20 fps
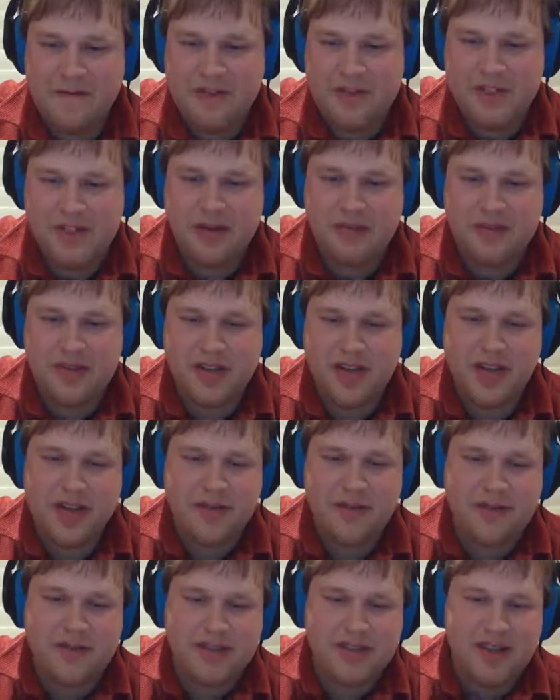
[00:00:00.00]

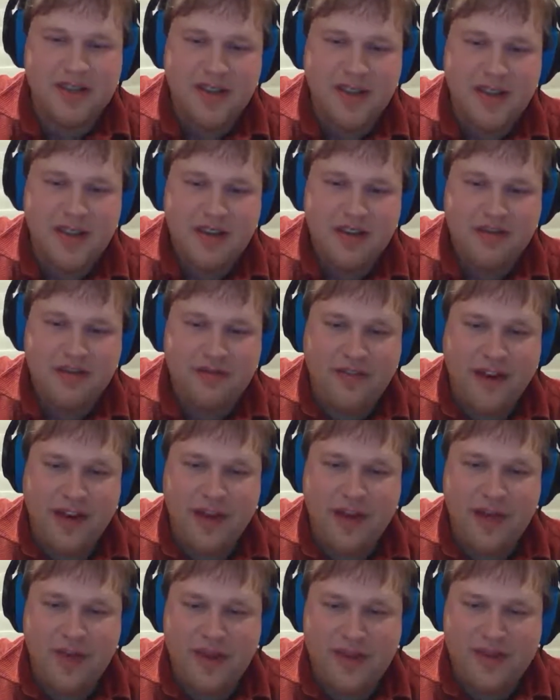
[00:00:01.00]
sometimes
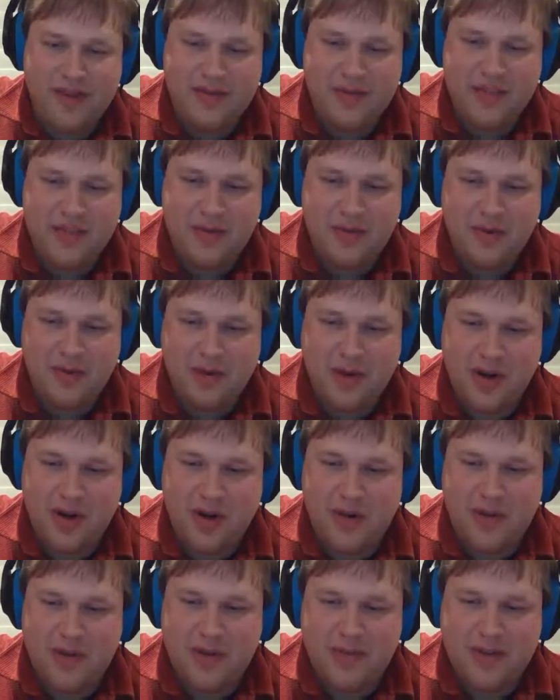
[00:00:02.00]
following the visible
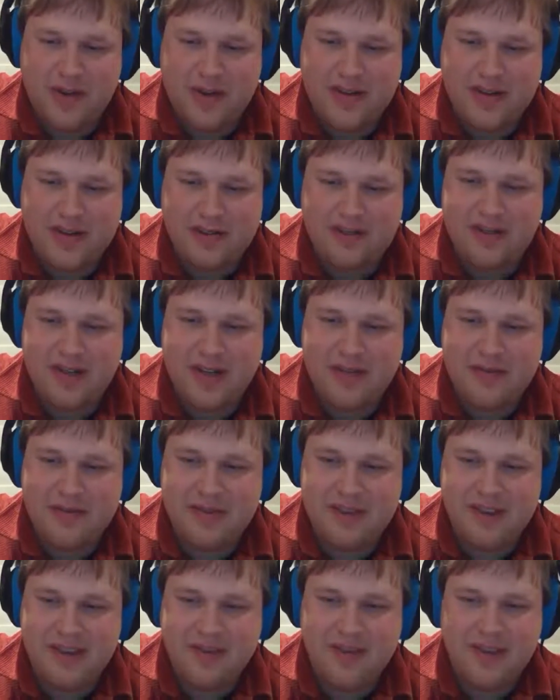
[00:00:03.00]
road, but
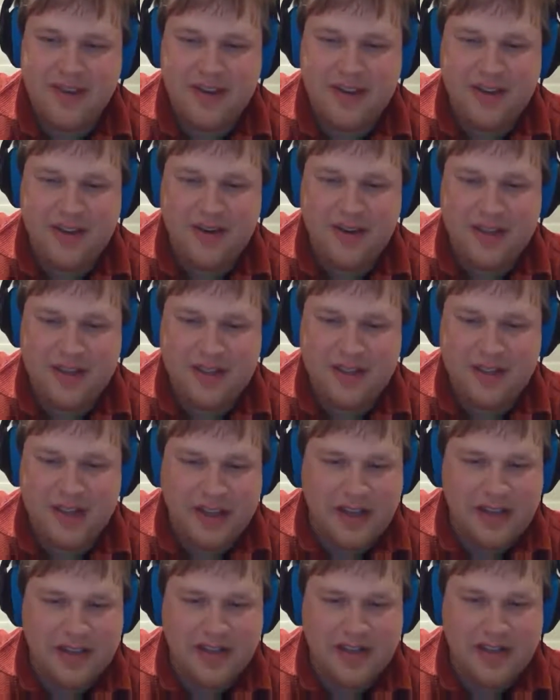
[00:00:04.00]
sometimes leaving it
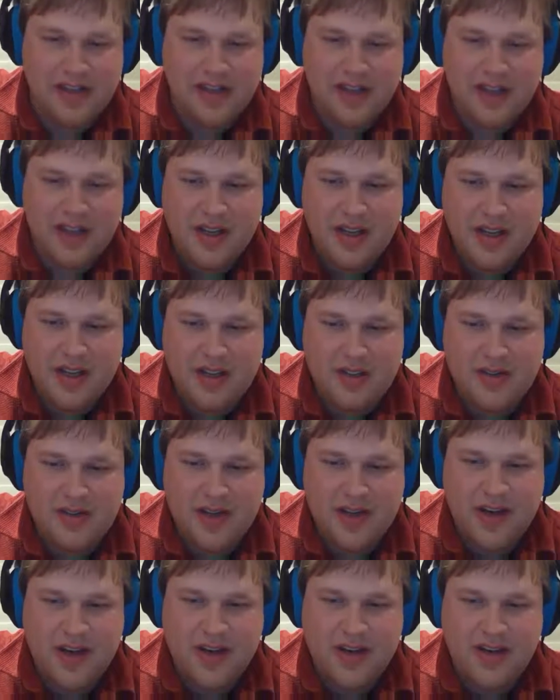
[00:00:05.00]
curiously to
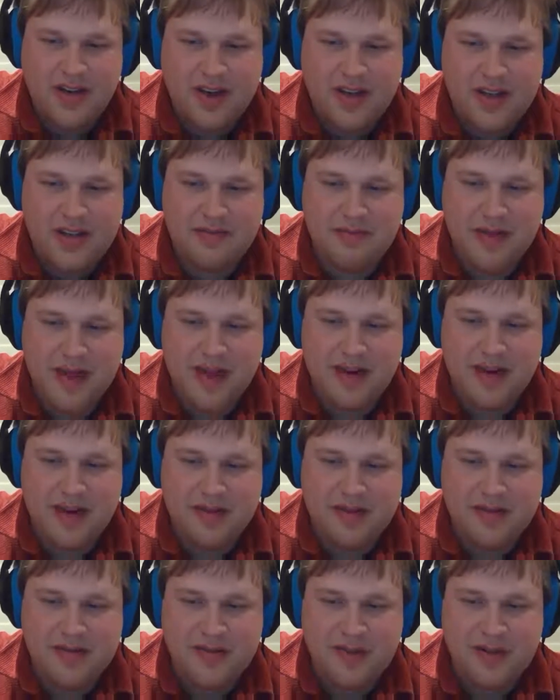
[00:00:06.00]
tread across
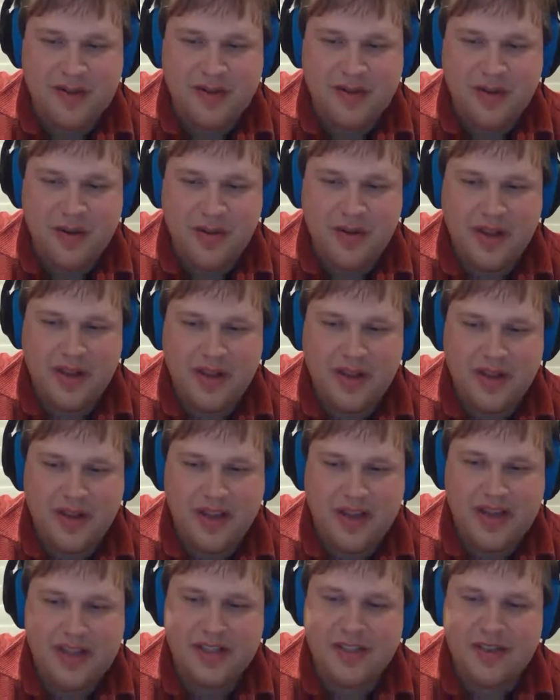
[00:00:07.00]
meadows where only
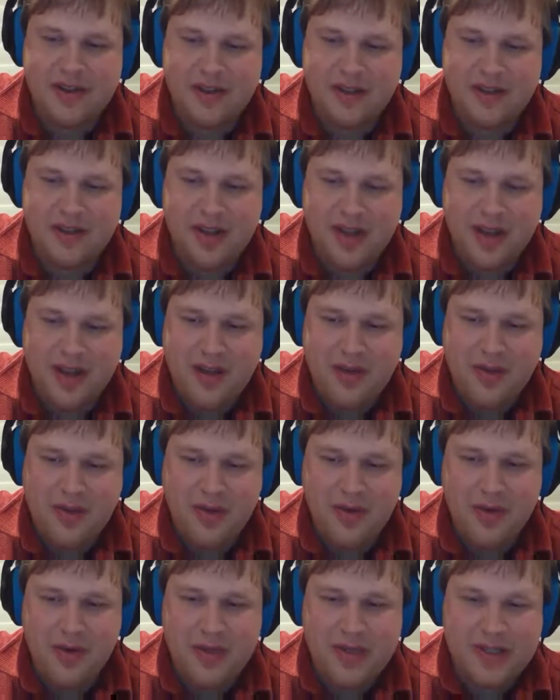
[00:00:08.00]
occasional
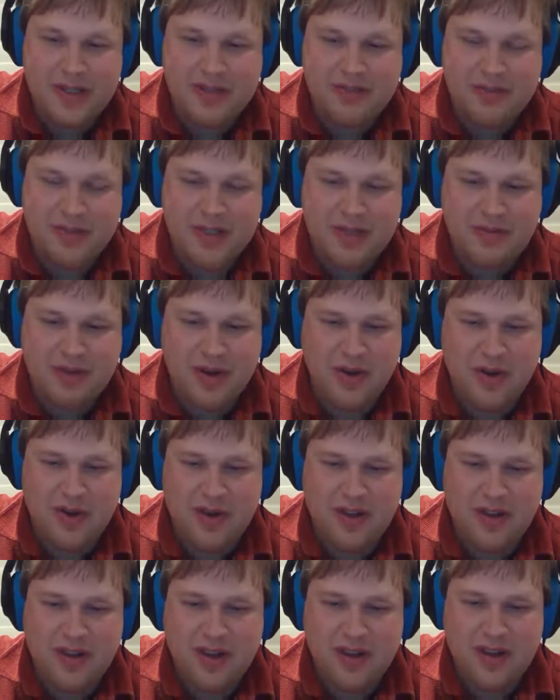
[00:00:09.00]
ruins bespoke
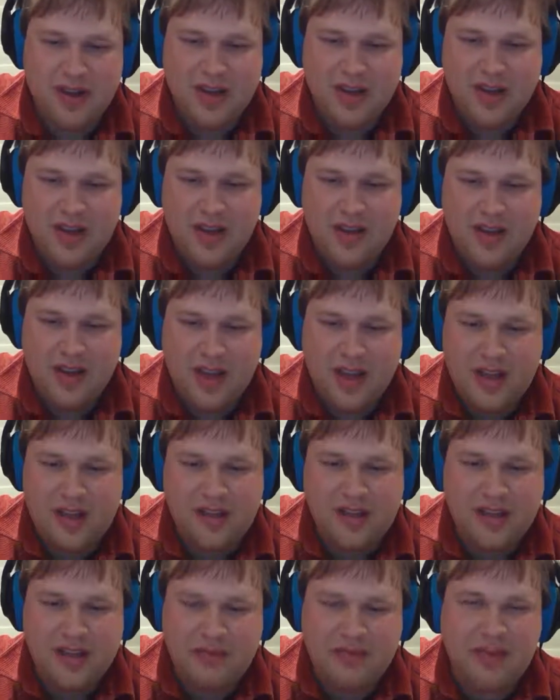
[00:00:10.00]
the
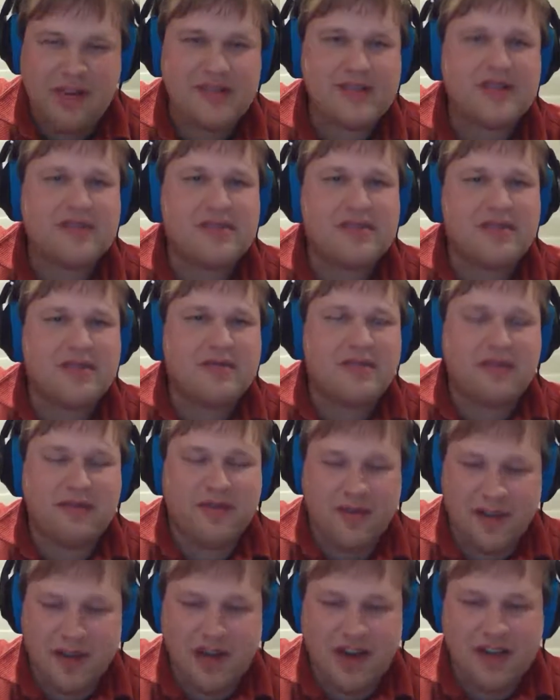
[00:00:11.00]
ancient presence of a
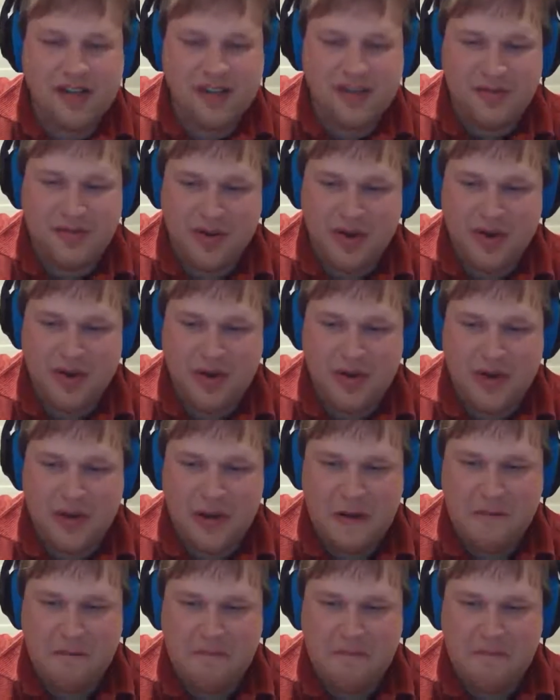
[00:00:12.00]
forgotten road.